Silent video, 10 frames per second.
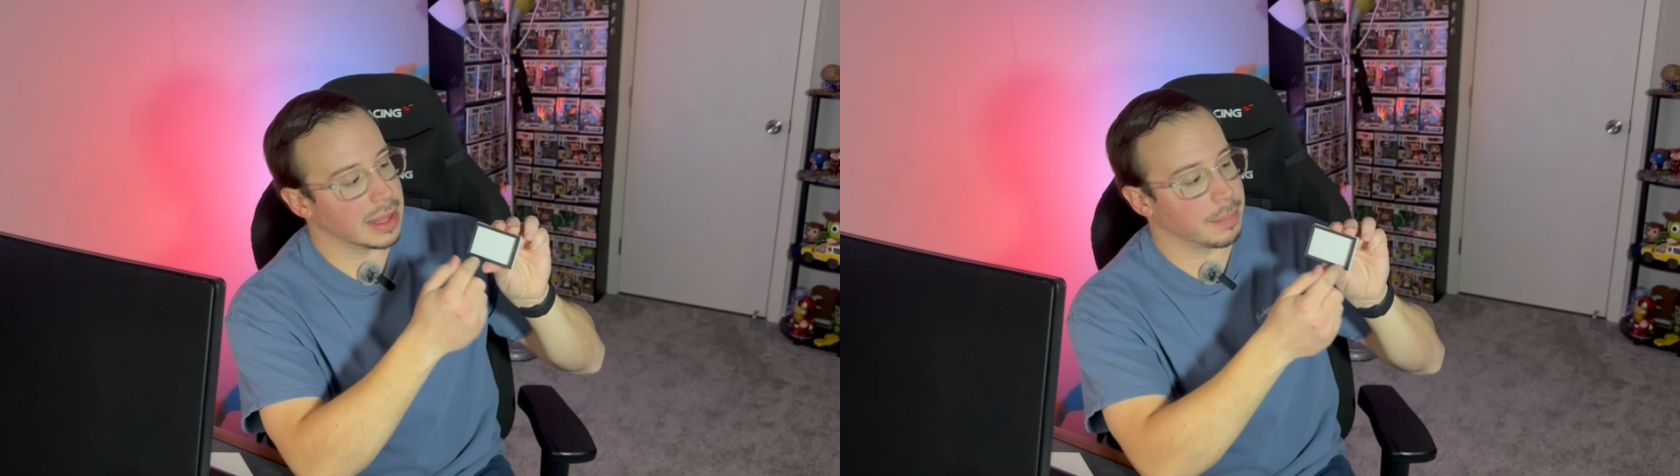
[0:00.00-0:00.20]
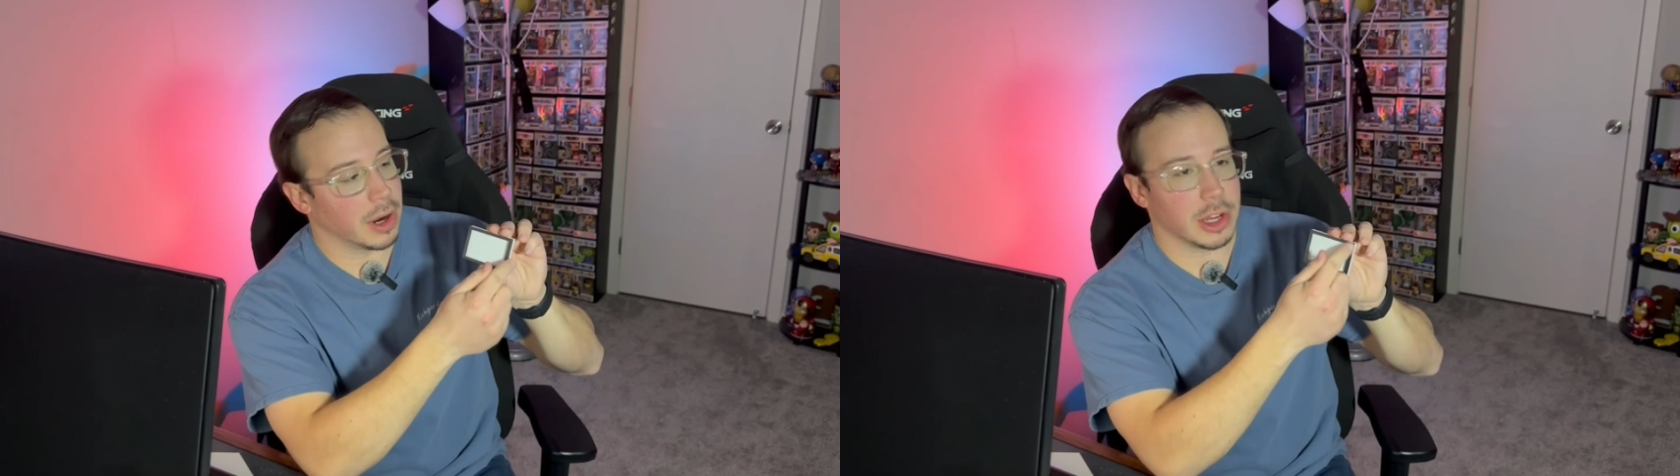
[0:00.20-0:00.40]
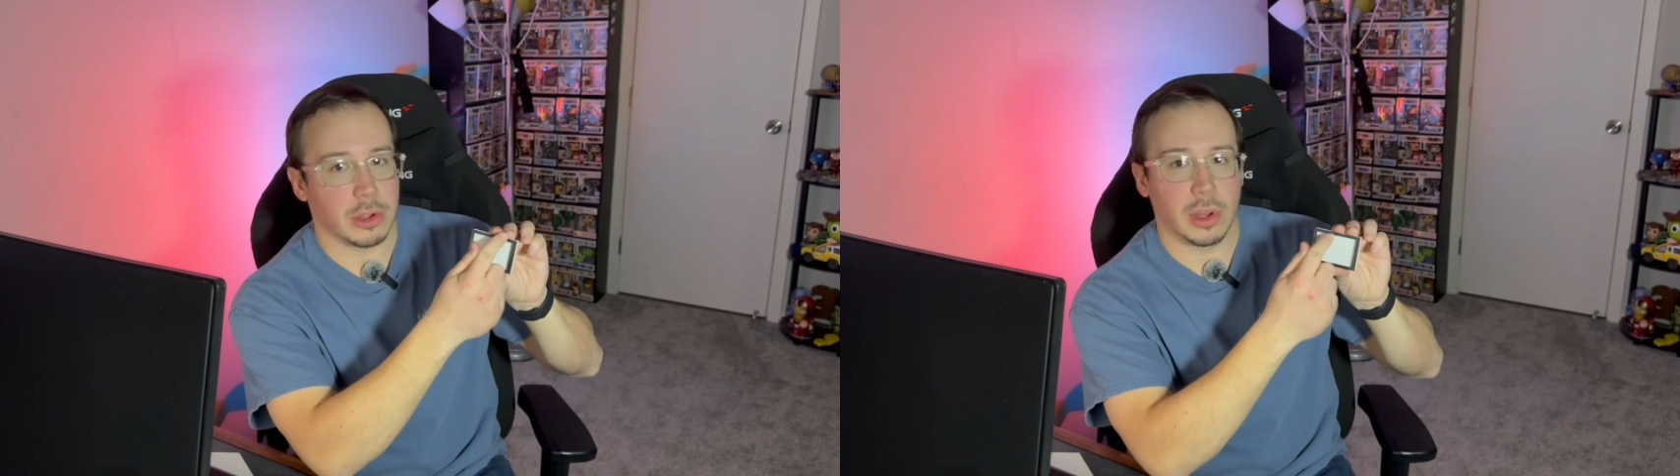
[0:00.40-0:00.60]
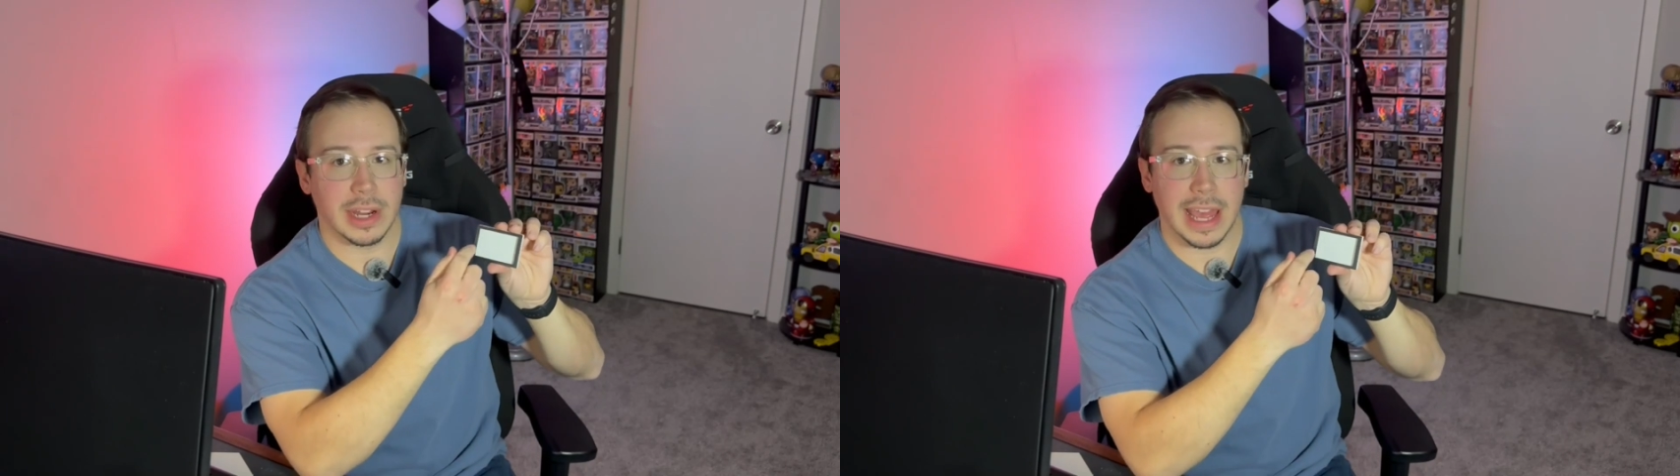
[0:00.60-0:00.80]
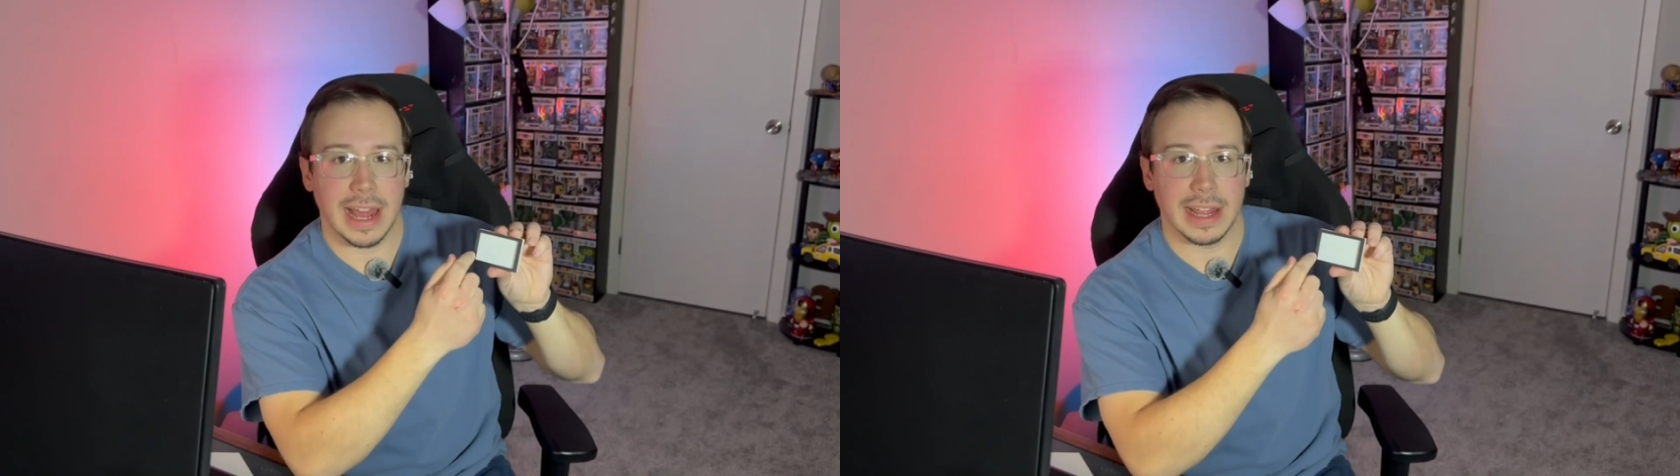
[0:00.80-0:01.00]
part you look
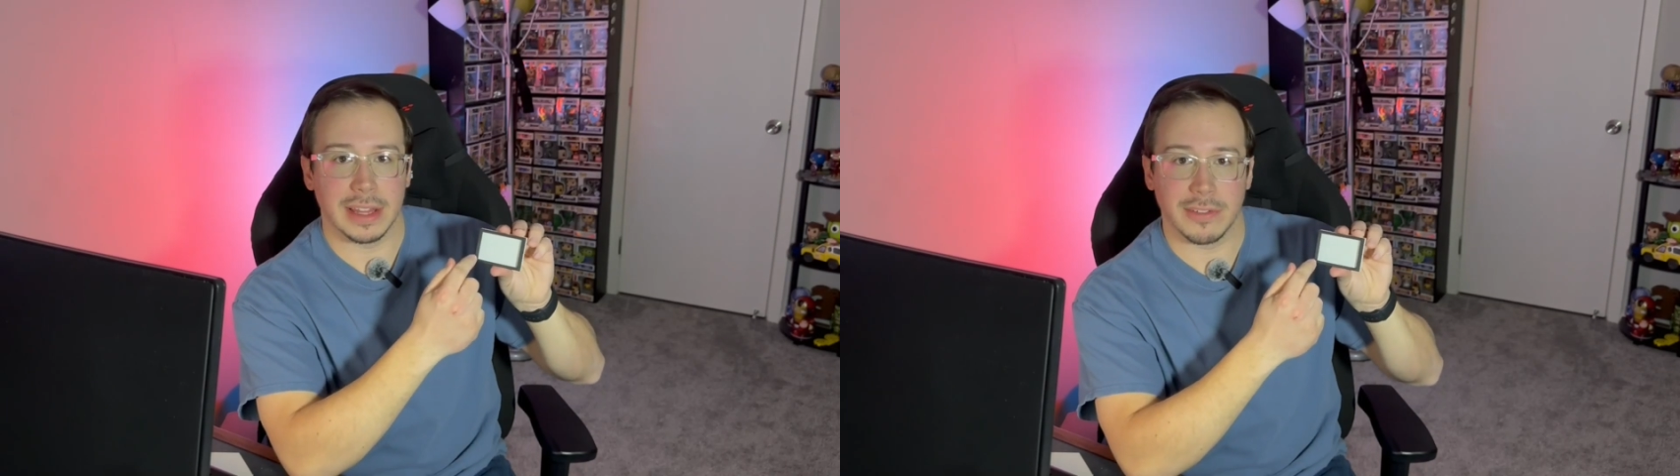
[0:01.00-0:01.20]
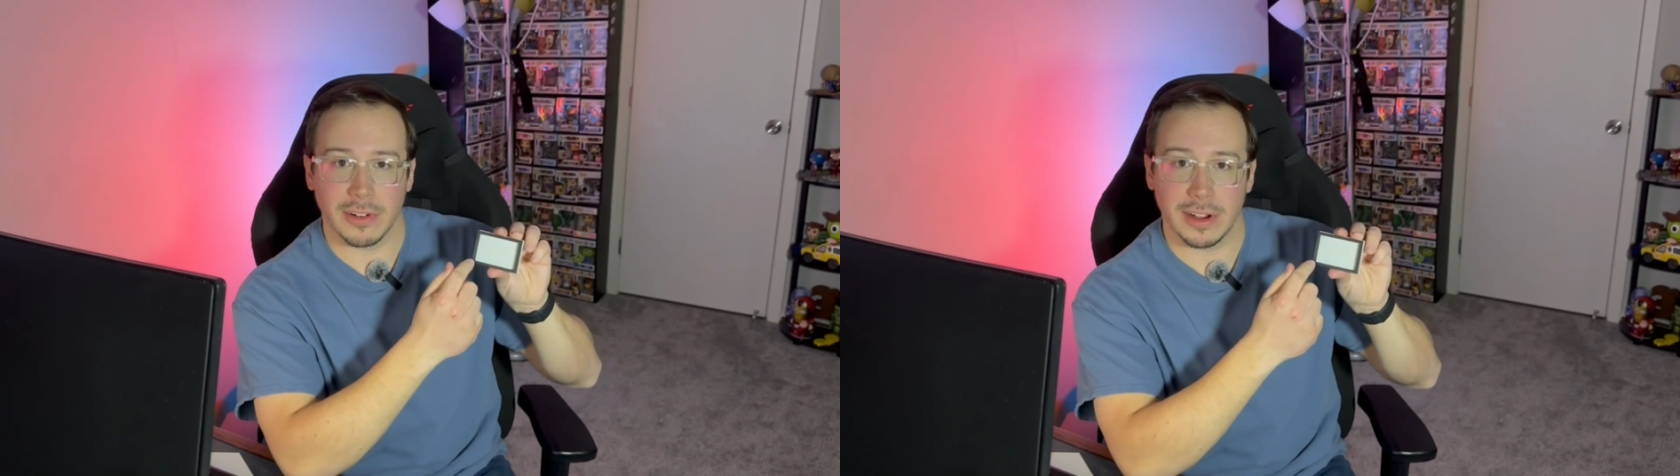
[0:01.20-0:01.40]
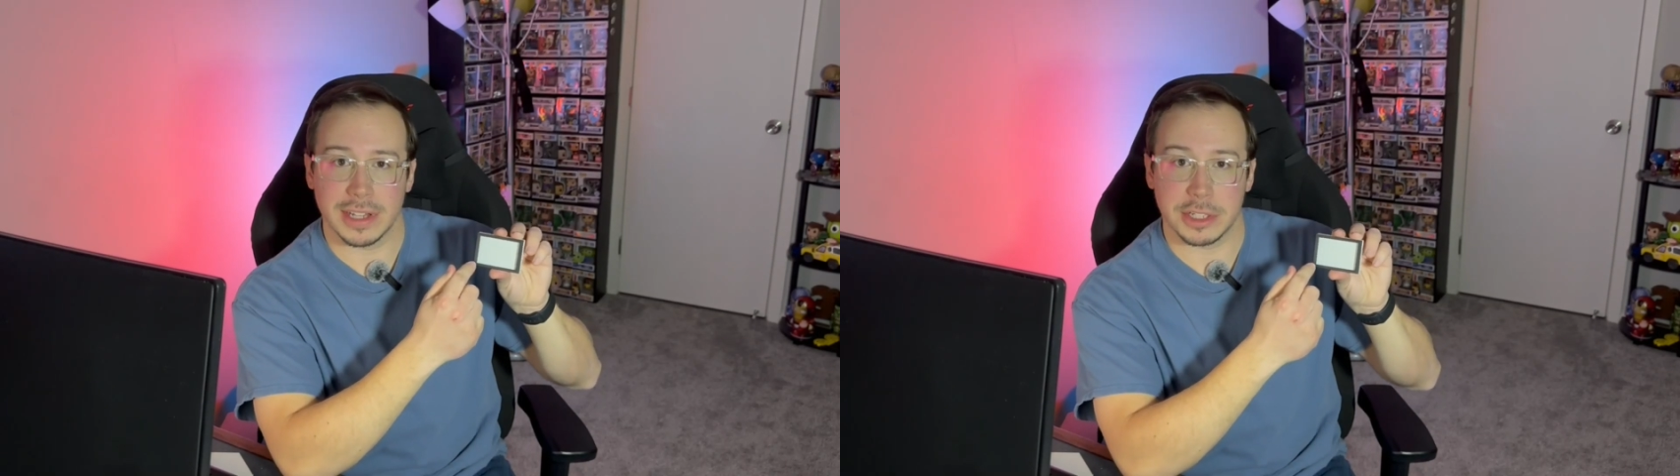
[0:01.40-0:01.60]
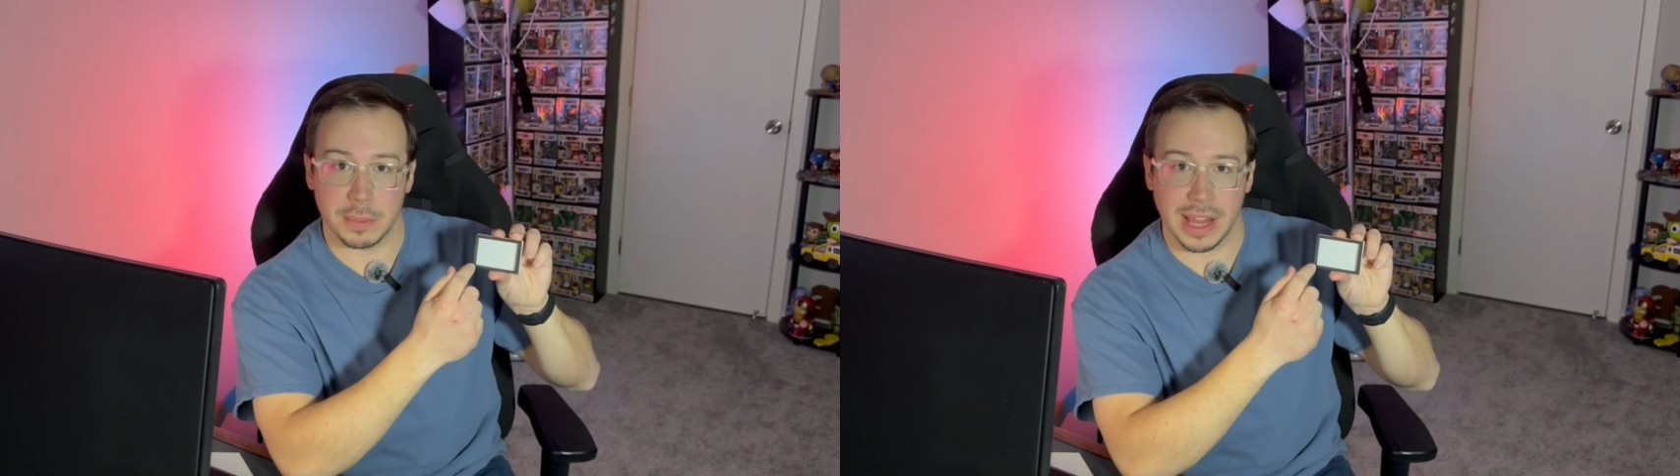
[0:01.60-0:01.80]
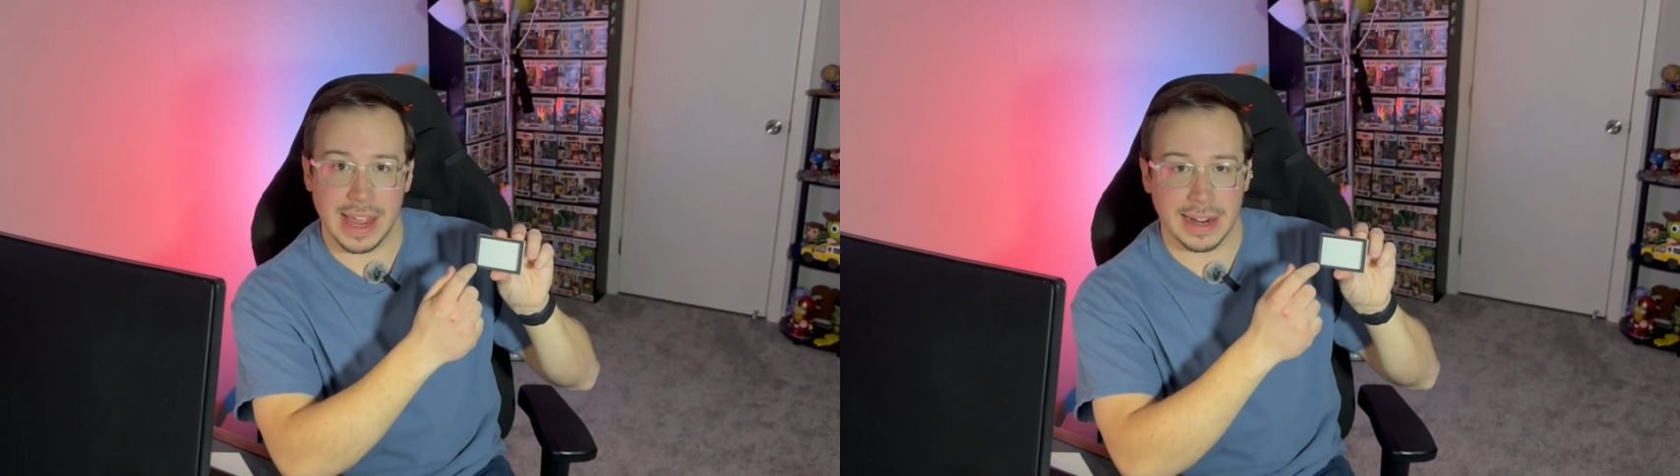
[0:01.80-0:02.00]
at on the front is
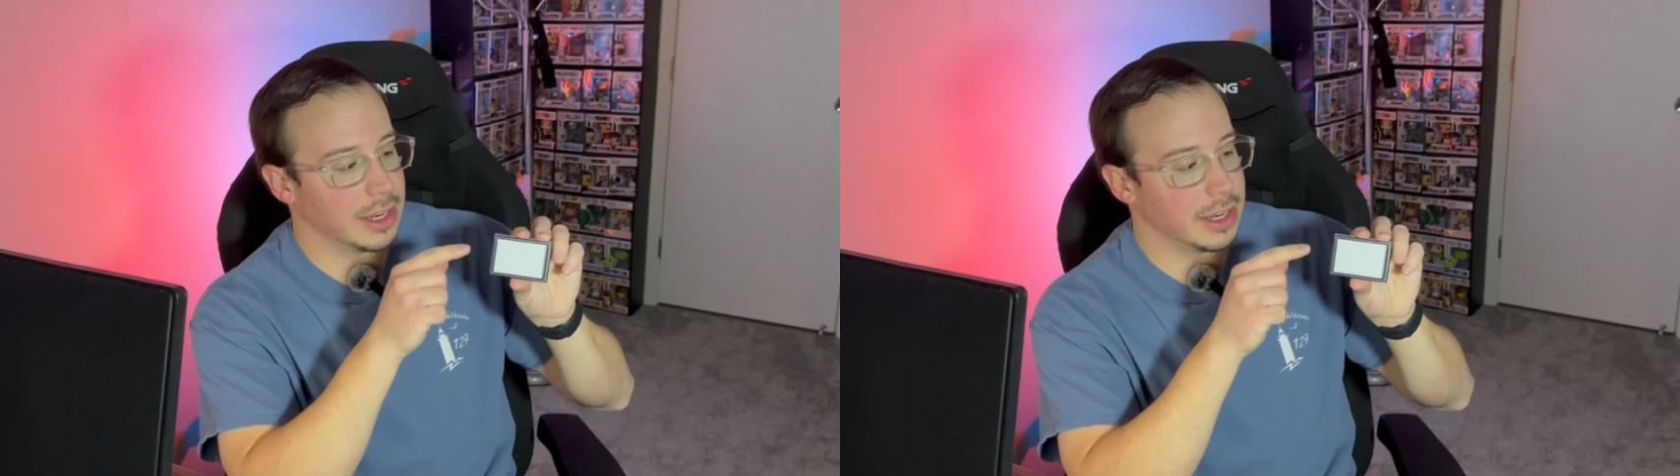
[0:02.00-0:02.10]
black.